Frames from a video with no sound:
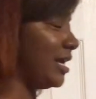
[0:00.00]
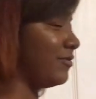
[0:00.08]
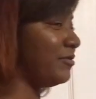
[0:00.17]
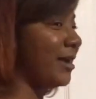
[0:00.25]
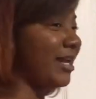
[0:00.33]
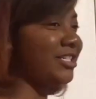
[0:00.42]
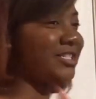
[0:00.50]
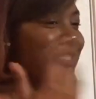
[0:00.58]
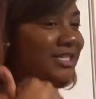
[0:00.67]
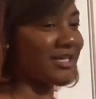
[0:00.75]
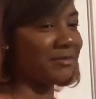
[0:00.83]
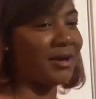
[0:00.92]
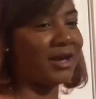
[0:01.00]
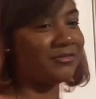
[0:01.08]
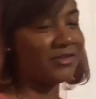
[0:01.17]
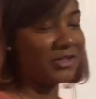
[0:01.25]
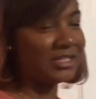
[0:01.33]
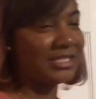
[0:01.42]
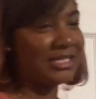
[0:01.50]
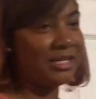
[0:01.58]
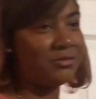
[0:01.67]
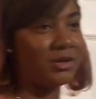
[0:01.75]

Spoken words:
everybody just get up out of your seat.